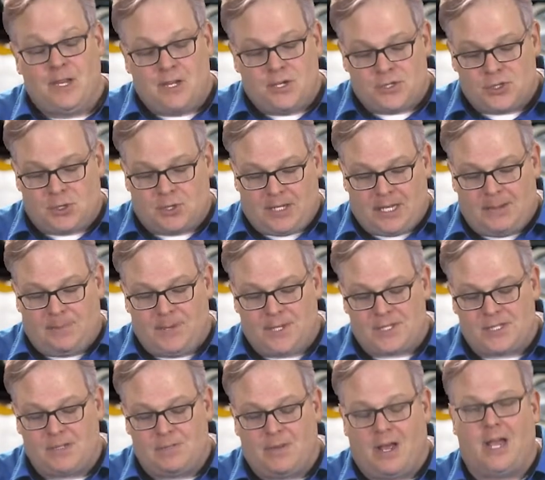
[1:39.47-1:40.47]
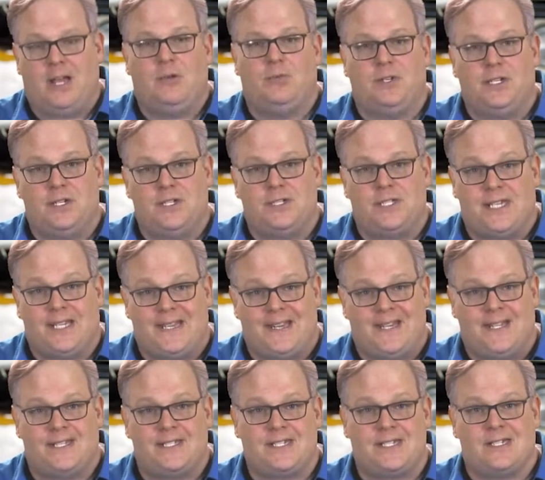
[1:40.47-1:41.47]
So keep this in mind when you see
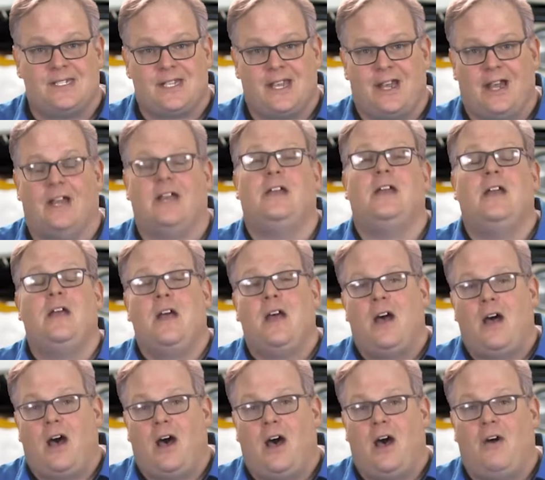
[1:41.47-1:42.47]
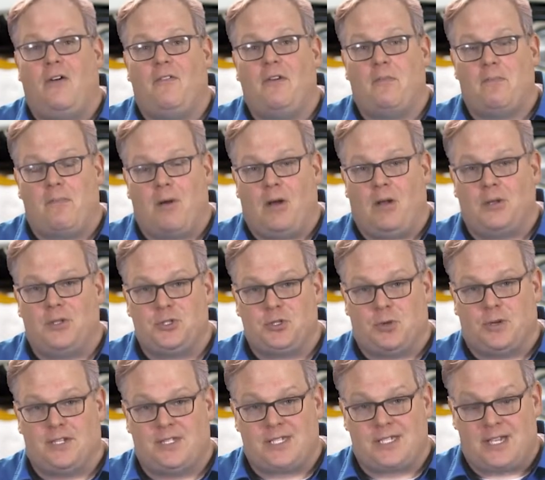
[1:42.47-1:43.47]
this design of ball
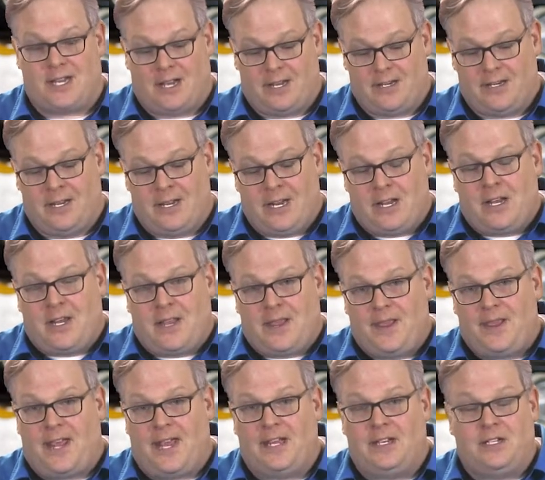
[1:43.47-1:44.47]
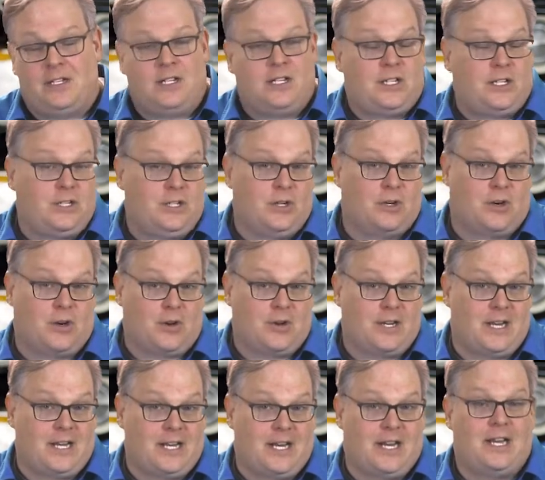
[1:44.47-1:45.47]
joint stud that you're
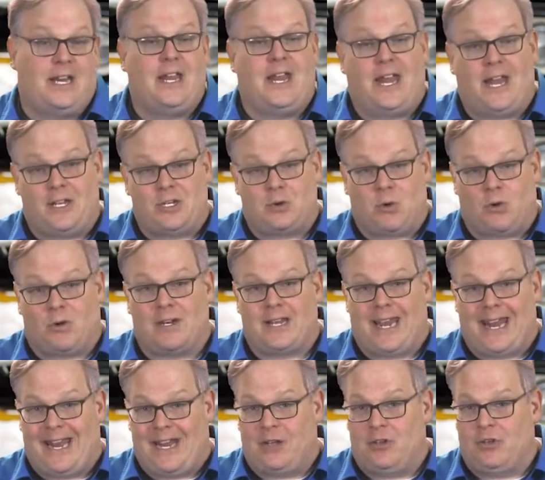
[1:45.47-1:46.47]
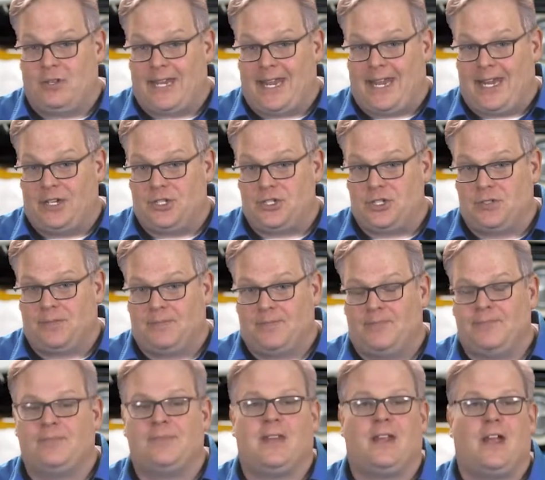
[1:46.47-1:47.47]
going to need a torque angle gauge.
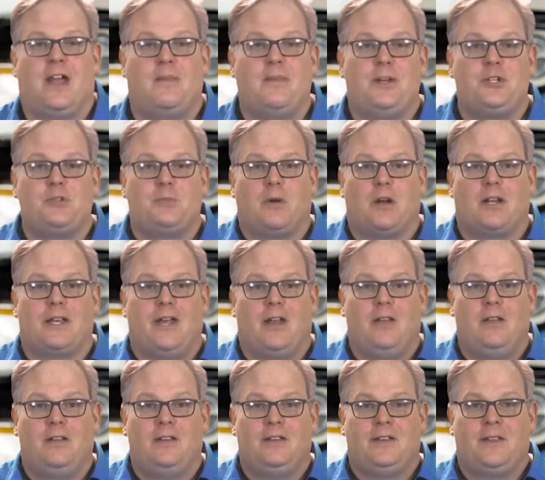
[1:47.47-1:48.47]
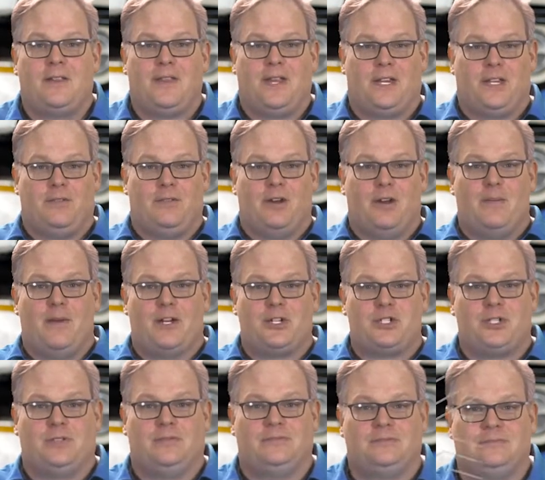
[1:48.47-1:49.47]
I'm Markel. Thank you very much.